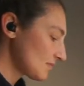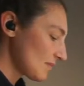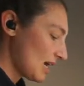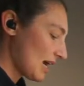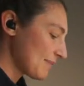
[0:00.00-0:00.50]

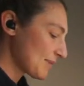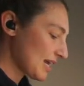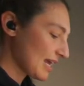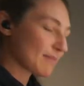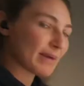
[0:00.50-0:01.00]
I'm
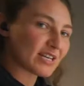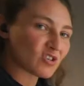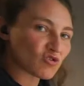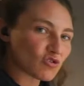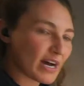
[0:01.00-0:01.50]
gonna get my
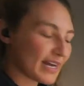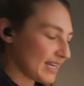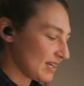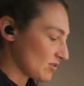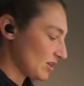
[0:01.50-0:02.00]
dry
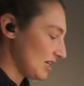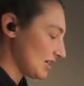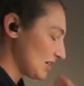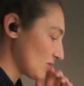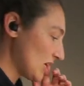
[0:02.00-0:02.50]

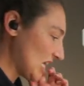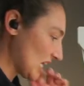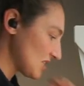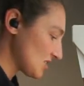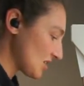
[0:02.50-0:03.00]

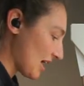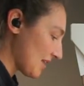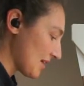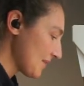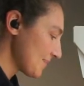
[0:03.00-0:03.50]
ingredients
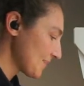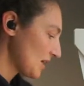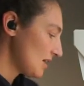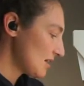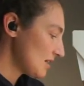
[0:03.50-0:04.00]
together.
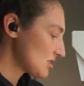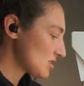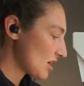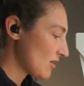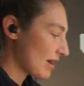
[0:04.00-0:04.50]

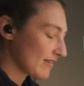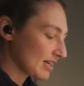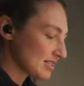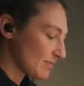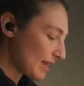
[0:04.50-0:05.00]
So I've
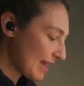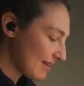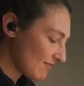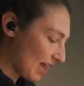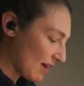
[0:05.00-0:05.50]
got some plain
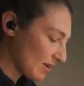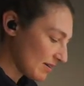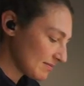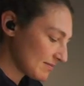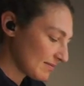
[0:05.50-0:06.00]
flour,
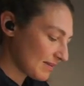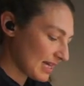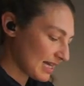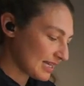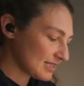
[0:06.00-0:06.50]

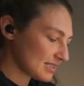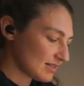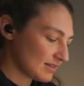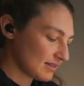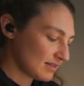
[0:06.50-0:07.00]
and
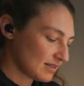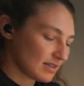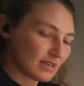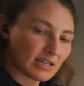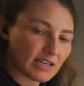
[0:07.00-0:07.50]

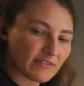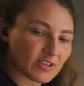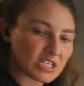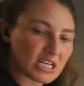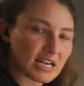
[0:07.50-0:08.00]
if
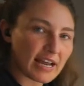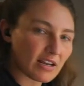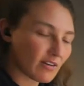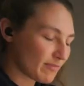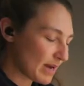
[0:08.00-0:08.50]
you've seen any
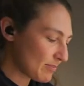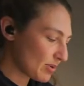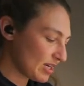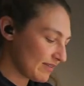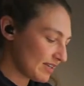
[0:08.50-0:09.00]
of my
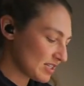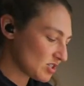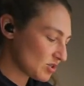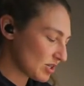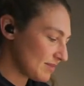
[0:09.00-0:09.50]
previous
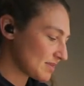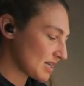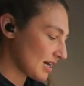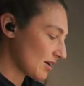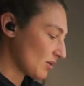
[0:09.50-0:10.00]
streams,
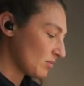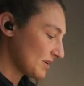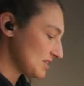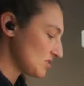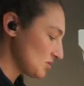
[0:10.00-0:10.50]
I
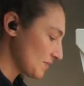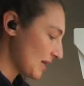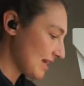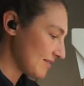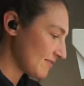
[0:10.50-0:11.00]
always use
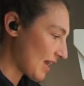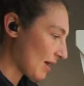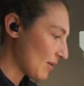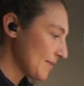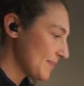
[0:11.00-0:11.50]
plain
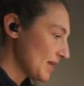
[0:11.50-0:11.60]
flour.